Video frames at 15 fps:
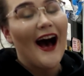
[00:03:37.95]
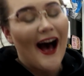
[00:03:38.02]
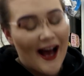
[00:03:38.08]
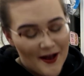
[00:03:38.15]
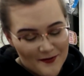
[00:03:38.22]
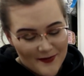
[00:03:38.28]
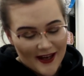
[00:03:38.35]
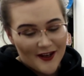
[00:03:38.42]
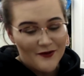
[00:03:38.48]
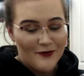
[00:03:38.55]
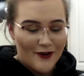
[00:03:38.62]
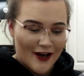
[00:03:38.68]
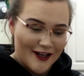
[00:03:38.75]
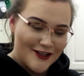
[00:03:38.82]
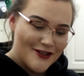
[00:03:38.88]
I made
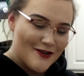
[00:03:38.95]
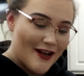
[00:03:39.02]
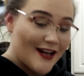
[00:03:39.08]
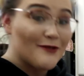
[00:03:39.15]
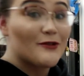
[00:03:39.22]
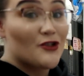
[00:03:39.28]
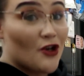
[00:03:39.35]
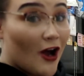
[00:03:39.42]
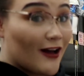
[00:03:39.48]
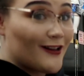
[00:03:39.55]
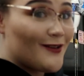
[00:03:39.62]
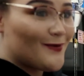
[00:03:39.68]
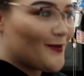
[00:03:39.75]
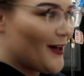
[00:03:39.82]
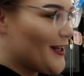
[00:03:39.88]
fudge and it was
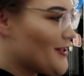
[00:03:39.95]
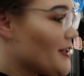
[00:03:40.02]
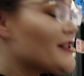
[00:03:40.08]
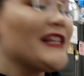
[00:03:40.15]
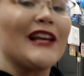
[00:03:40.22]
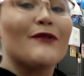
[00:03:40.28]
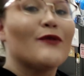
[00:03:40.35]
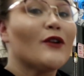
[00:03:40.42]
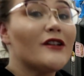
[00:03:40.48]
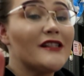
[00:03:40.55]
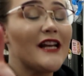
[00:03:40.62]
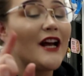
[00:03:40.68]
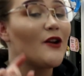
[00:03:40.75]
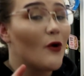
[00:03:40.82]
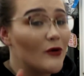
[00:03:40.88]
chocolate fudge. It's the
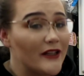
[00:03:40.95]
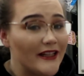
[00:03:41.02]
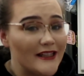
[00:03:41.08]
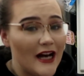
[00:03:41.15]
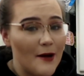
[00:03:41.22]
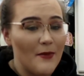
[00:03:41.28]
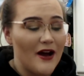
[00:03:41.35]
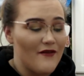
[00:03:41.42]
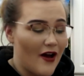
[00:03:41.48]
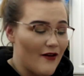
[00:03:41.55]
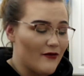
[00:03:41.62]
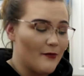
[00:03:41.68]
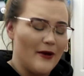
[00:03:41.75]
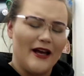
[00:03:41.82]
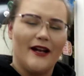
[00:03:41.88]
first and only time I've
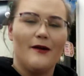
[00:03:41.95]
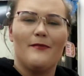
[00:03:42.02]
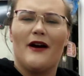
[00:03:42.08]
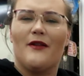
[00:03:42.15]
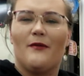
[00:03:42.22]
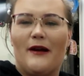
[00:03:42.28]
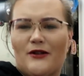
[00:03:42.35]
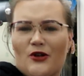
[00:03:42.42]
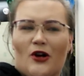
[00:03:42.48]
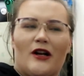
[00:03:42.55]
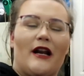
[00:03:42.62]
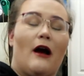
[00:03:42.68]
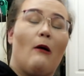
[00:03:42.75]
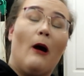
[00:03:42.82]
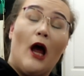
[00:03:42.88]
ever made it. By the way,
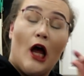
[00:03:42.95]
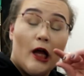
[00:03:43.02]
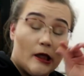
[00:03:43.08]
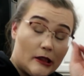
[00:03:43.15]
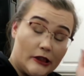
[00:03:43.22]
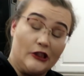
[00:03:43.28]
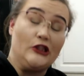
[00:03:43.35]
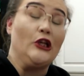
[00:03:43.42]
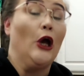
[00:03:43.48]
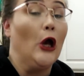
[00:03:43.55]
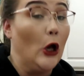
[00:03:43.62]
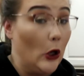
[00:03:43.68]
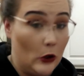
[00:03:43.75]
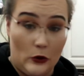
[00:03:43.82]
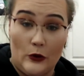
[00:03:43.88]
turned out
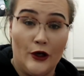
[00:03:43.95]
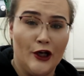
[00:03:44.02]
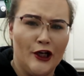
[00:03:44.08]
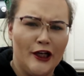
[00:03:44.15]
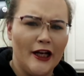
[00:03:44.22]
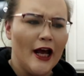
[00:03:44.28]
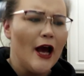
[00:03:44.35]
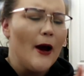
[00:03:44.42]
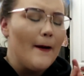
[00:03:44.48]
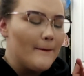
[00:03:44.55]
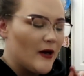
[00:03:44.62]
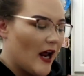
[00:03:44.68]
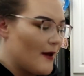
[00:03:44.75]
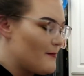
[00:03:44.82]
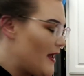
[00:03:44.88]
so good.
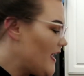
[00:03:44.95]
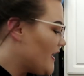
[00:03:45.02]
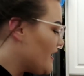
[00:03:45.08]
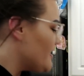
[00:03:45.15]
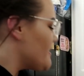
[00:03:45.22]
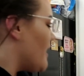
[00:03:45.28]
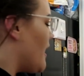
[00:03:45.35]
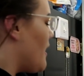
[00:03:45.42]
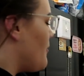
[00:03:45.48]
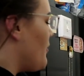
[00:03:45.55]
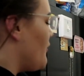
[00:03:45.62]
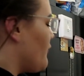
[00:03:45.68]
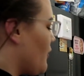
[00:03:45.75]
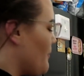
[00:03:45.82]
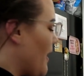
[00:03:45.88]
But I made it um,
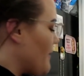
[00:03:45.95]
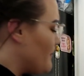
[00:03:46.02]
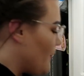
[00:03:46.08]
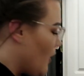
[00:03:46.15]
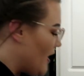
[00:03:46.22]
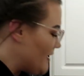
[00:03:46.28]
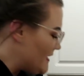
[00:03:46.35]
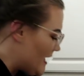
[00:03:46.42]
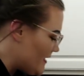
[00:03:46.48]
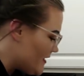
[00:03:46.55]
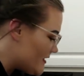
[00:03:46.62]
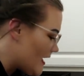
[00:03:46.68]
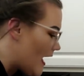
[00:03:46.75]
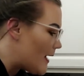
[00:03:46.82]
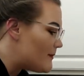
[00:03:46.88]
for my boss at
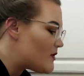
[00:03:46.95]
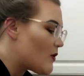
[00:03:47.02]
the time.